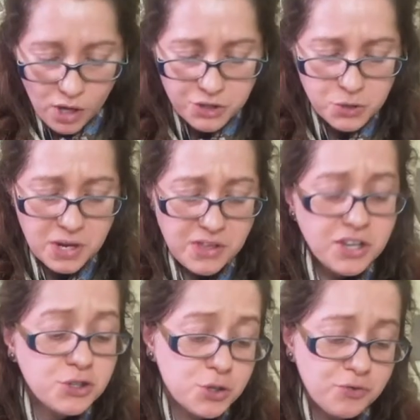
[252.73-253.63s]
do
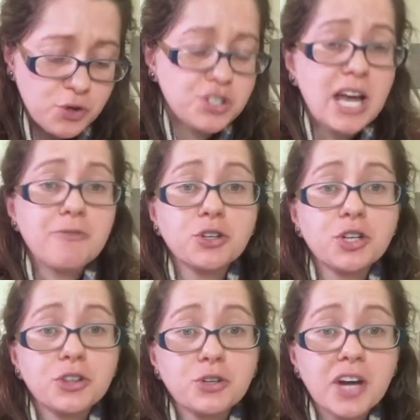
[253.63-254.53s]
anything. You do of course have to
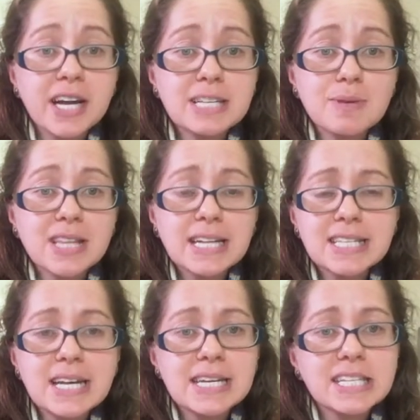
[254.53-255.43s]
cook the grains, but that's
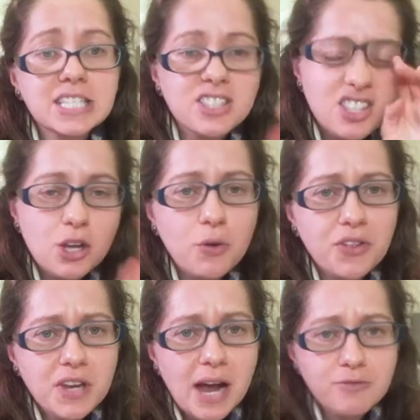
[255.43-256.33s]
the idea. Is the only
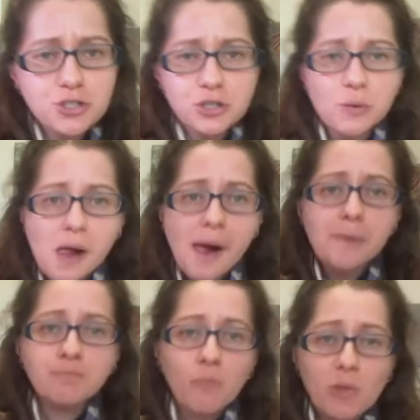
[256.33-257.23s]
thing you have to do
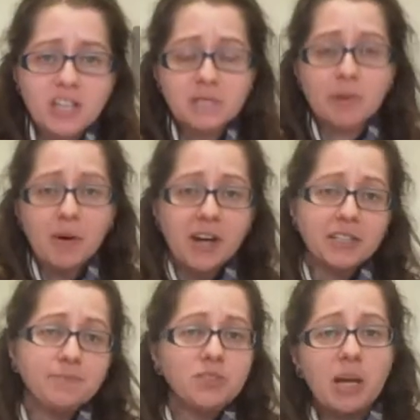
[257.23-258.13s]
is
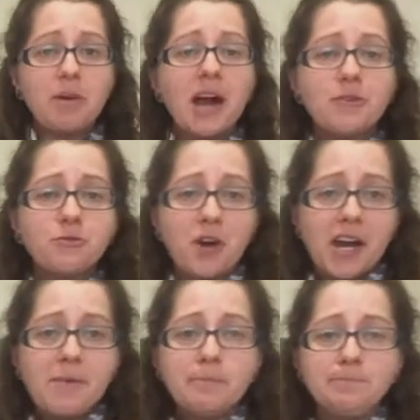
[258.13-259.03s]
prepare some kind of
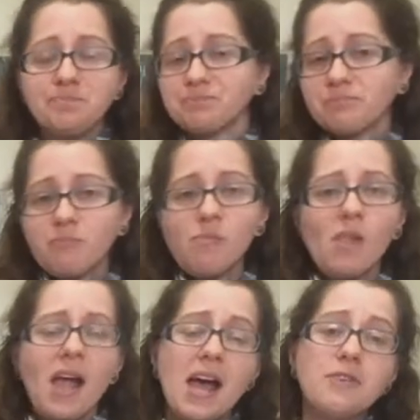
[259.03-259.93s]
grain
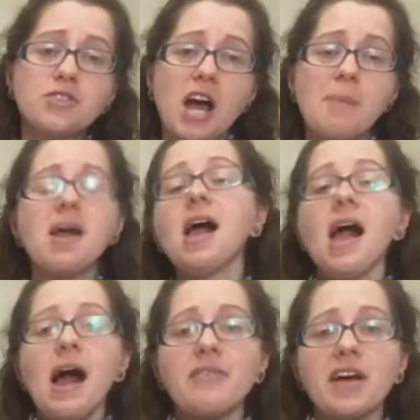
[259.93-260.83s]
ahead of time,
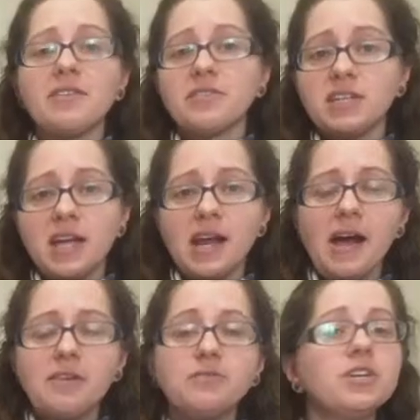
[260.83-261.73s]
and then the day
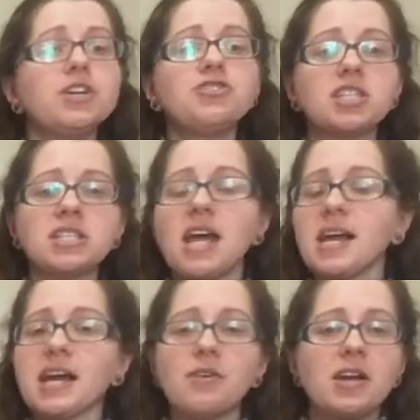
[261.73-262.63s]
of, just
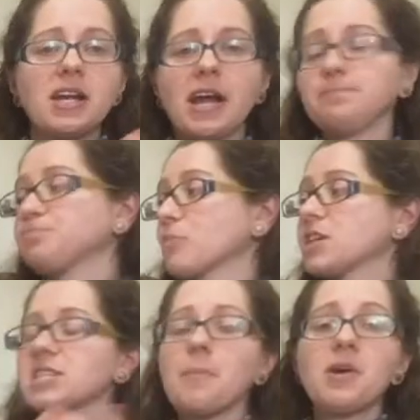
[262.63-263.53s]
take out, again,
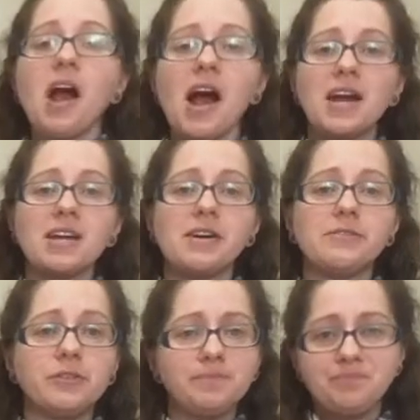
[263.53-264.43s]
some kind of